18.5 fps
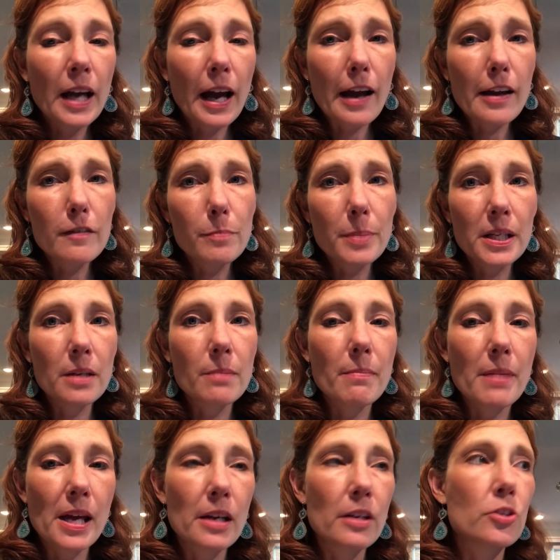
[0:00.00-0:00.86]
I have been a
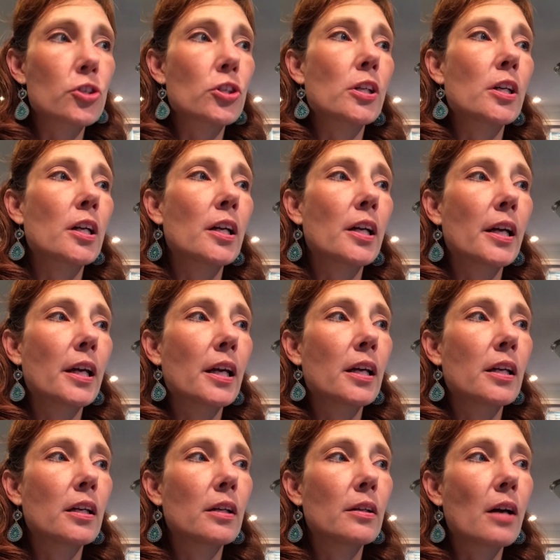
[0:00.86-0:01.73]
manager
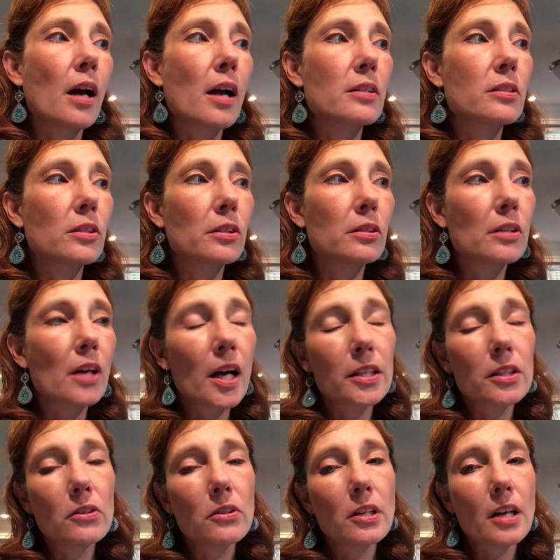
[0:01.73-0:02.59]
in a
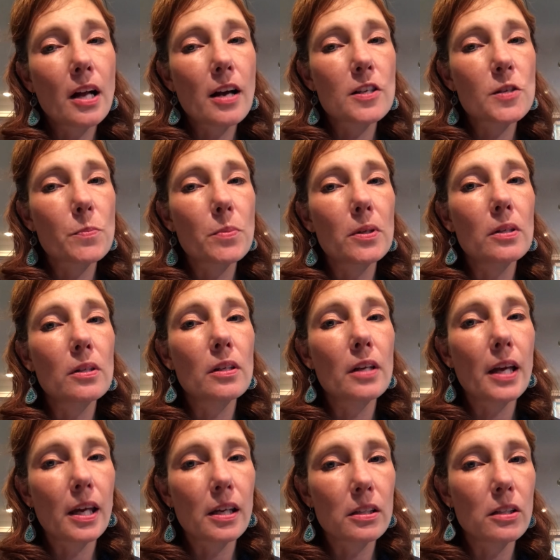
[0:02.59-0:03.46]
non-union hospital
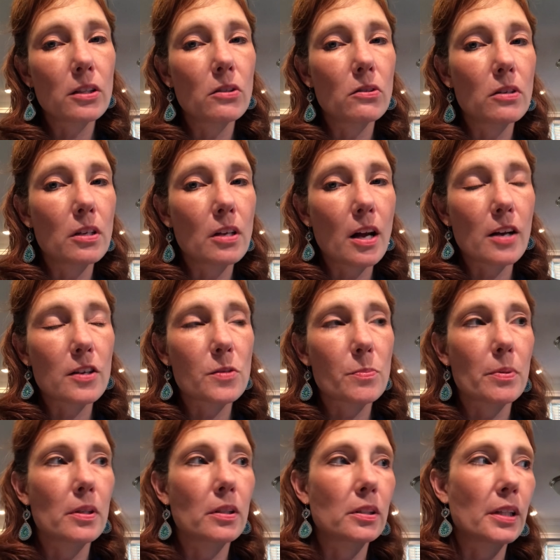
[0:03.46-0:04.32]
and a union
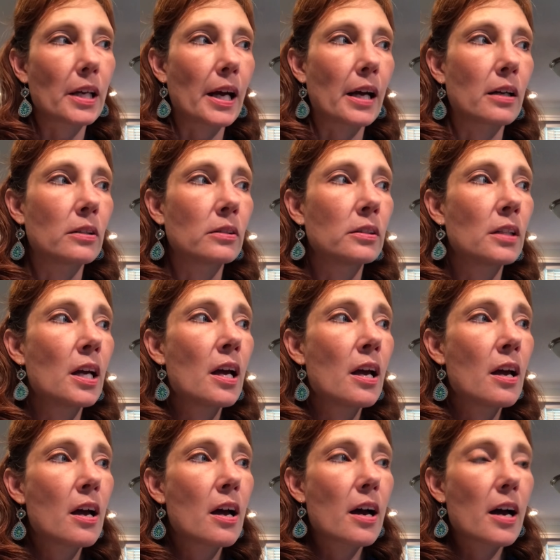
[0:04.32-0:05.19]
hospital now.
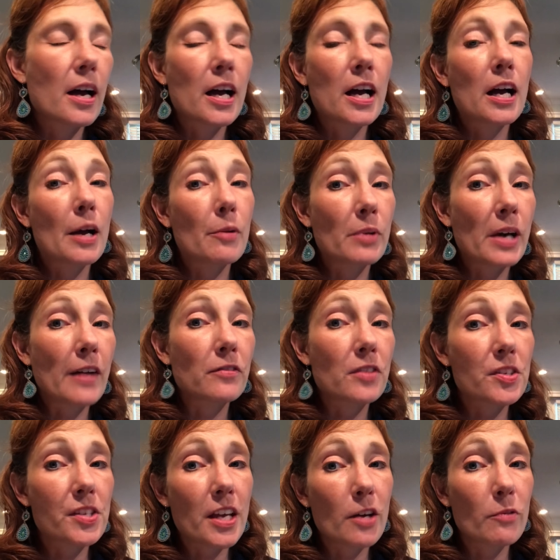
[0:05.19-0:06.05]
I would have
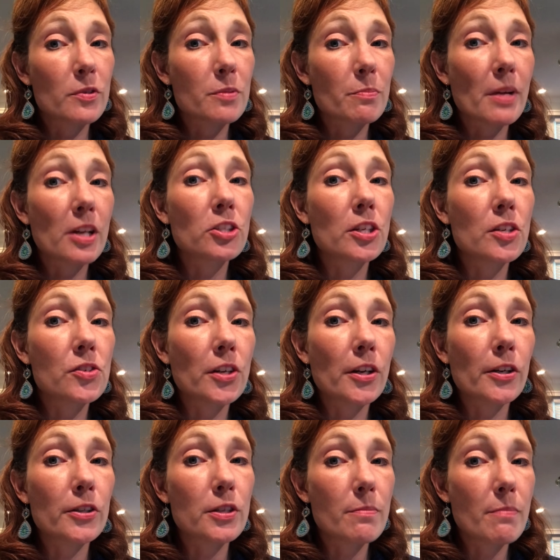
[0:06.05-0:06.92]
to say it was much
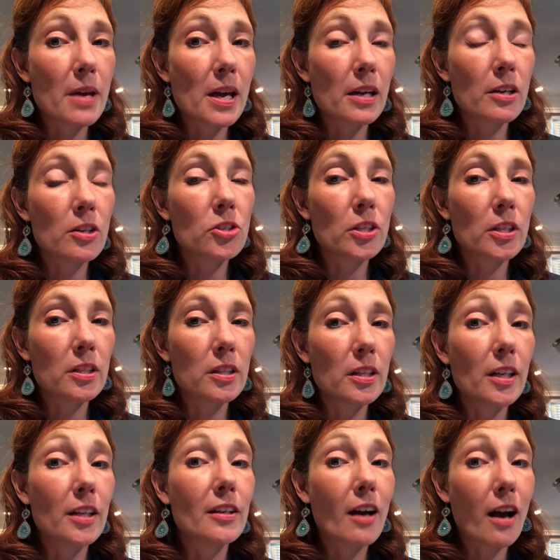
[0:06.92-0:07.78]
easier to manage in
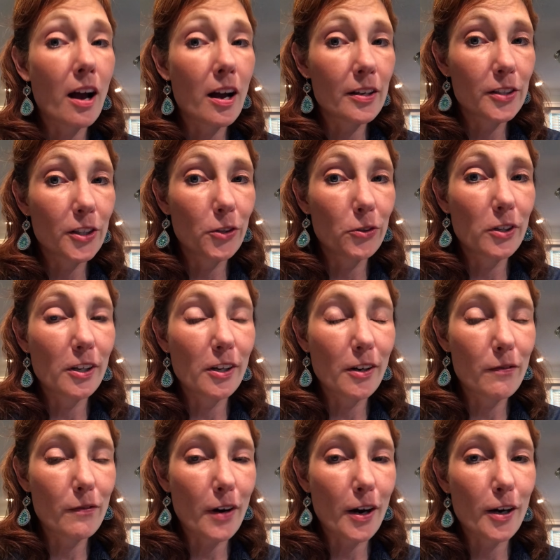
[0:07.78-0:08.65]
the non-union
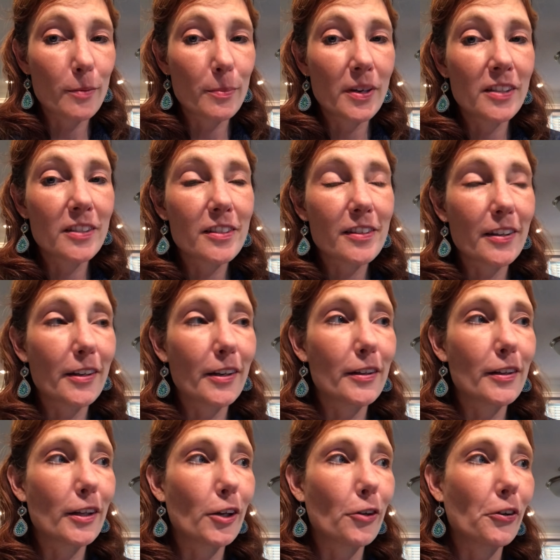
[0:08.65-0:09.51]
environment than
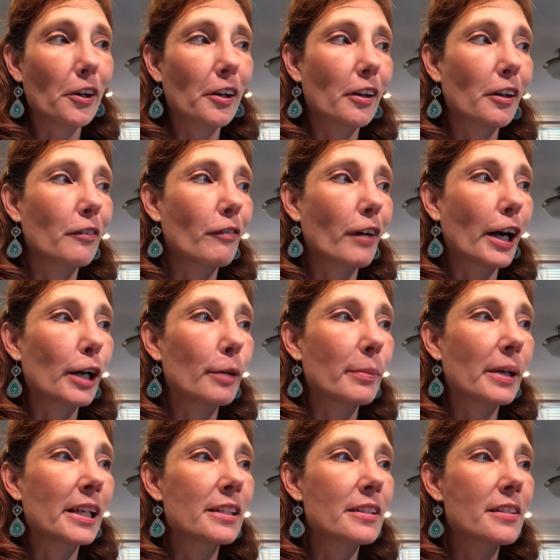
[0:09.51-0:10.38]
in the union
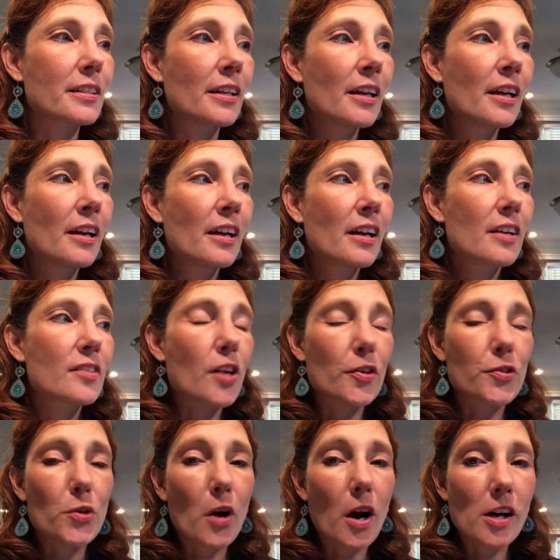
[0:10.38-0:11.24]
environment. It's
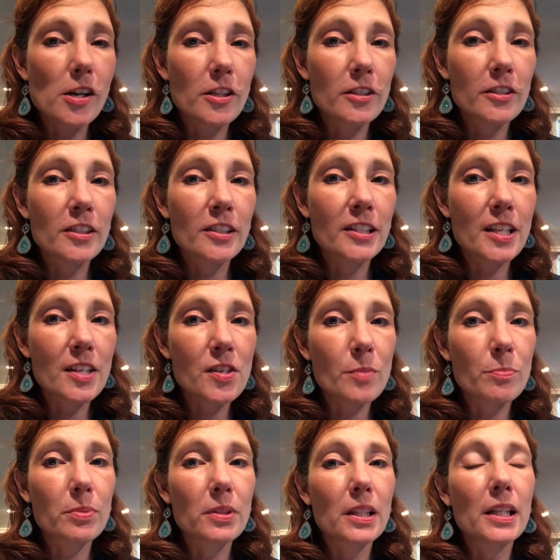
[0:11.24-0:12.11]
also harder to
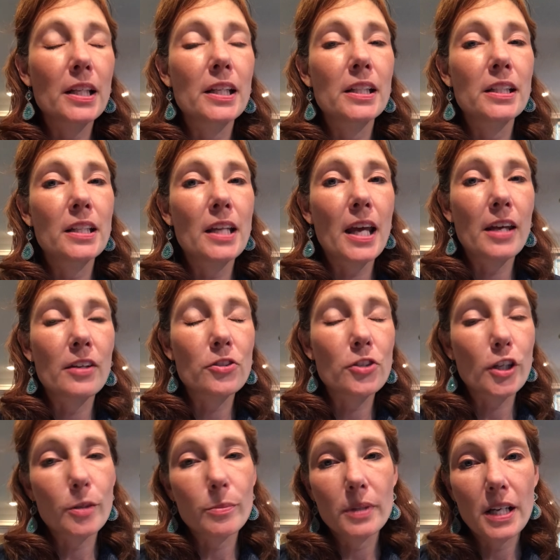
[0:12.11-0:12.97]
discipline and
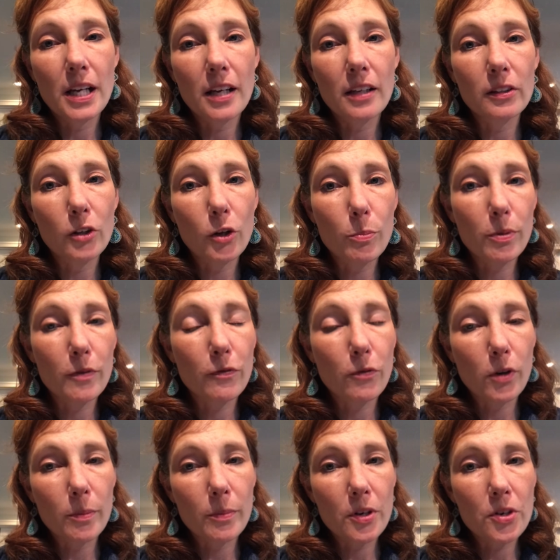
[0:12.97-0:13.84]
terminate low
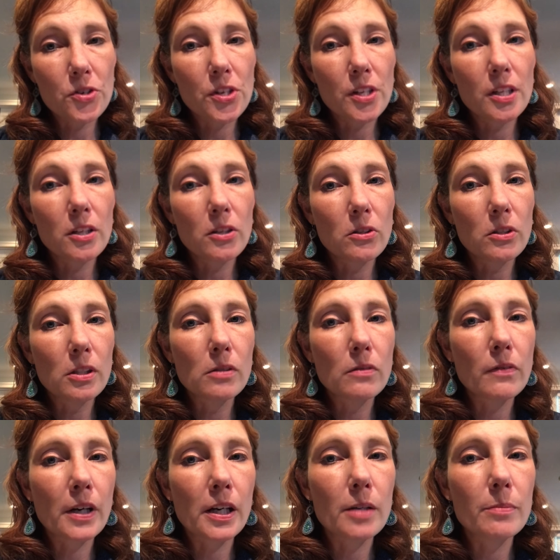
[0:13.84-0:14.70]
performers in the union
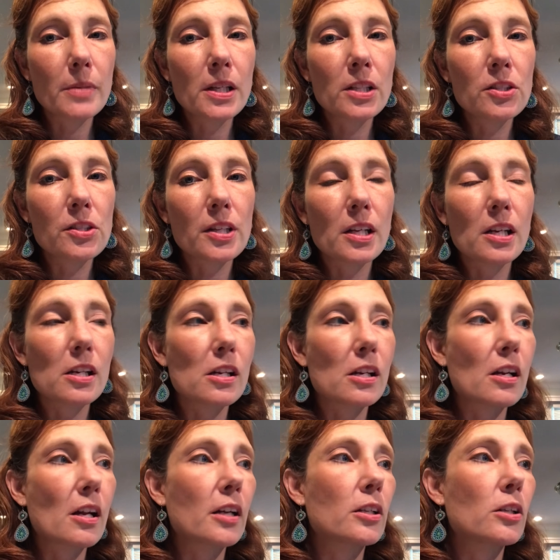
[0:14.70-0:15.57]
environment than in
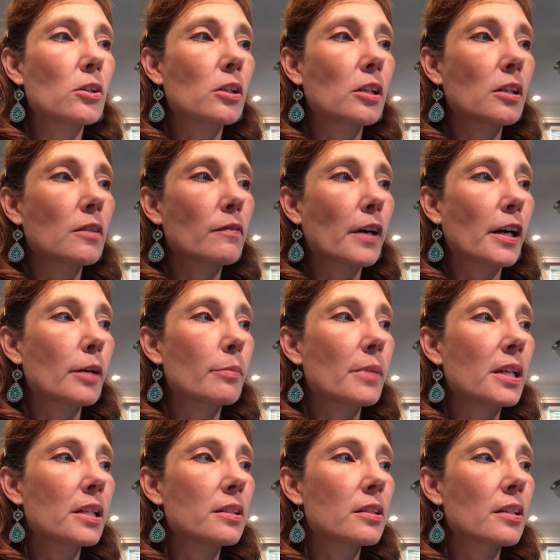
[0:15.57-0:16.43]
a non-union
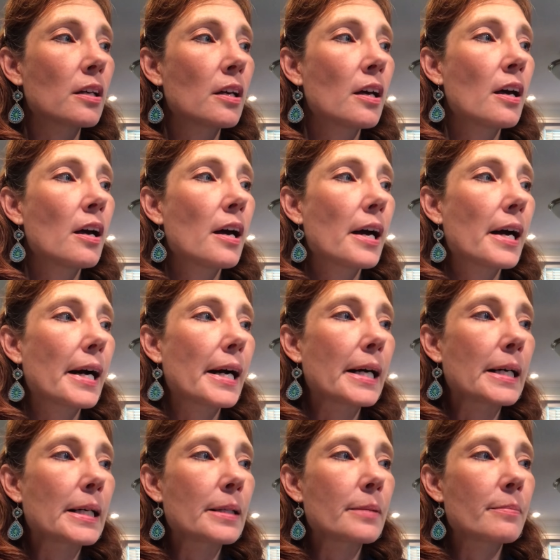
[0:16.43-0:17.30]
environment.
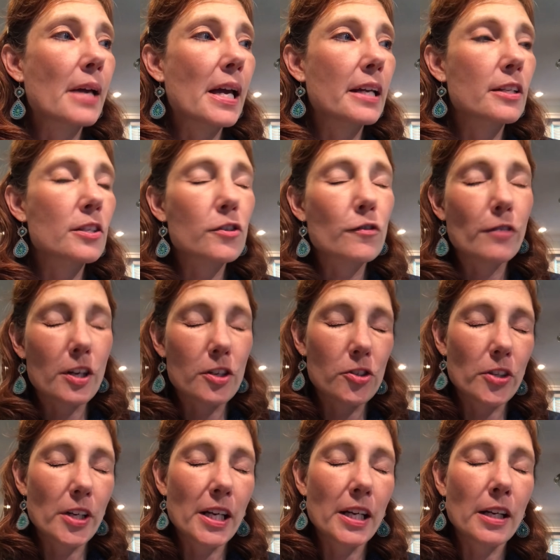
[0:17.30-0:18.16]
And it's
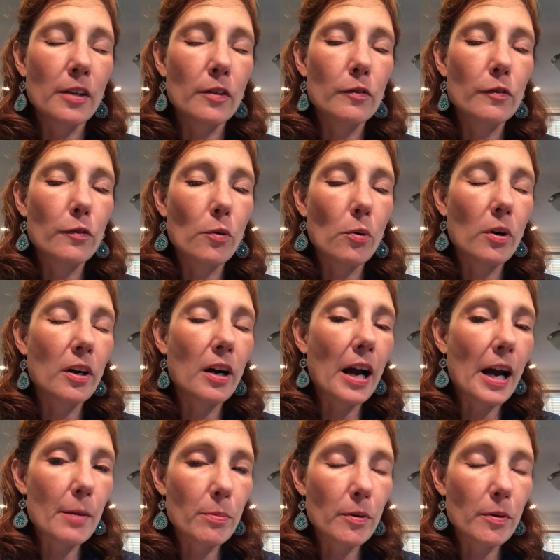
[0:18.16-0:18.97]
frustrating for high